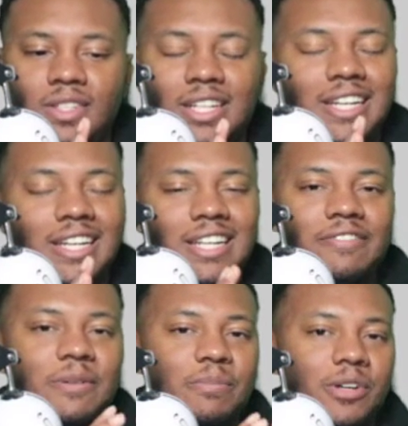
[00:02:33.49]
it
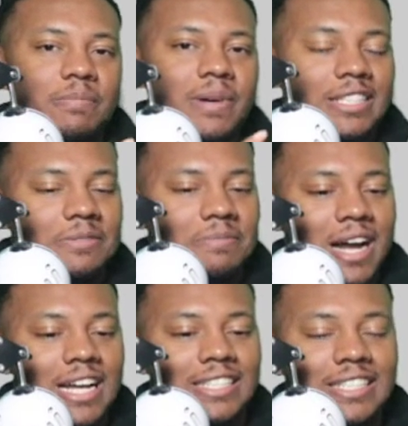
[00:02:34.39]
even brought back to
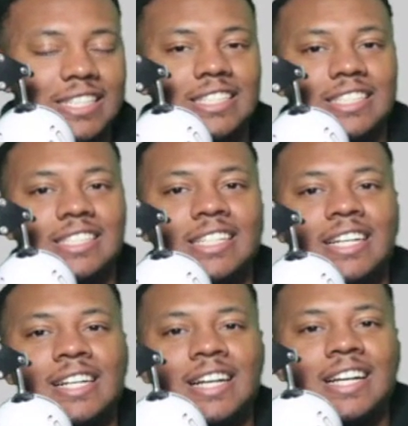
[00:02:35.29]
my attention
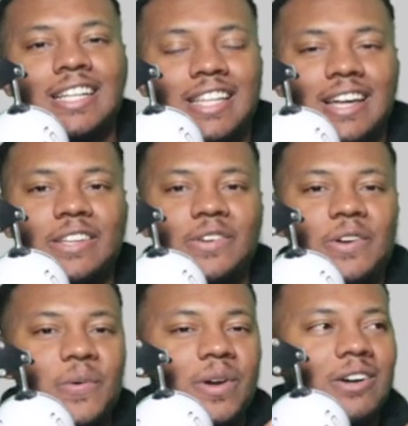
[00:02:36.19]
that, you know,
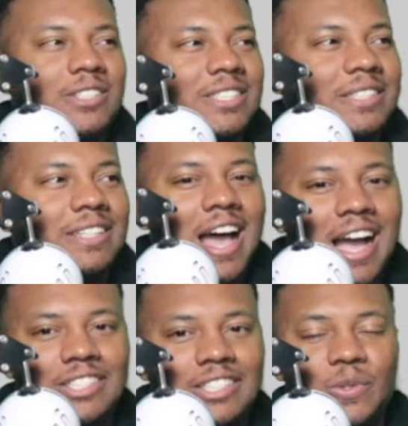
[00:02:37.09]
when I was in
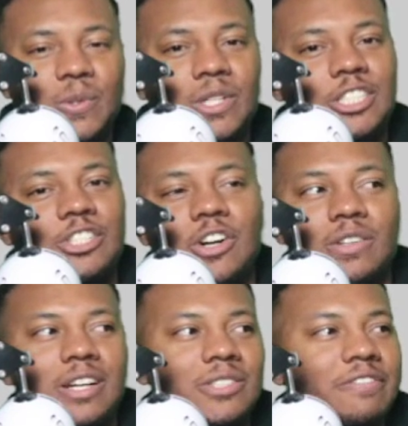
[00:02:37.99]
high school, that
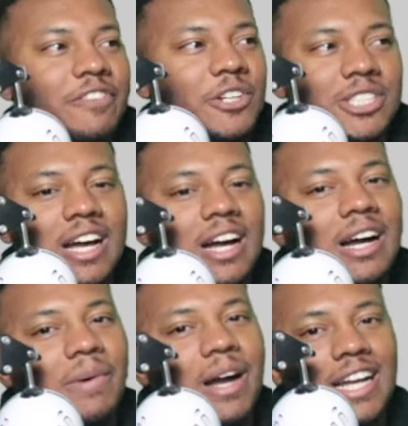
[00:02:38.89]
was the first
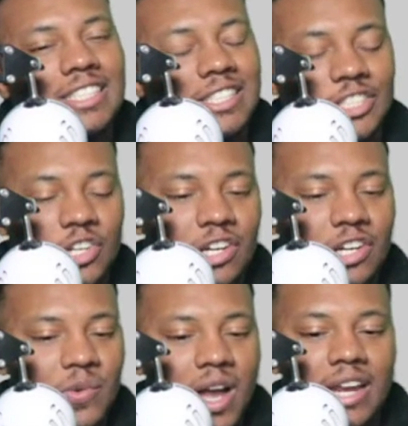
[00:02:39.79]
time I actually started
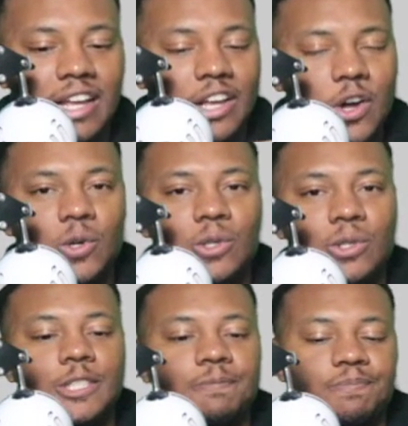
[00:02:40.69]
writing
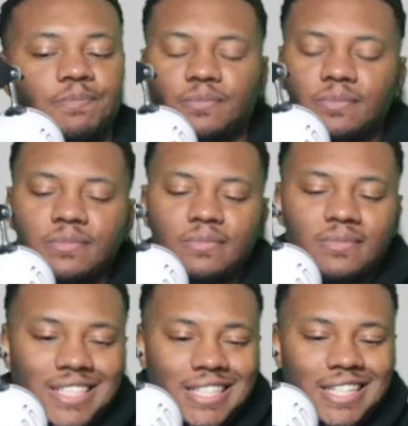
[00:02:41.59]
goals.
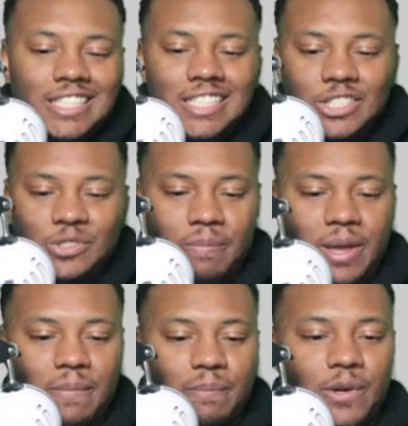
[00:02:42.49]
And I just
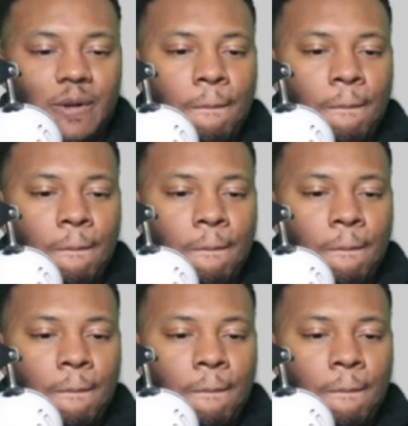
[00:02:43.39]
remember,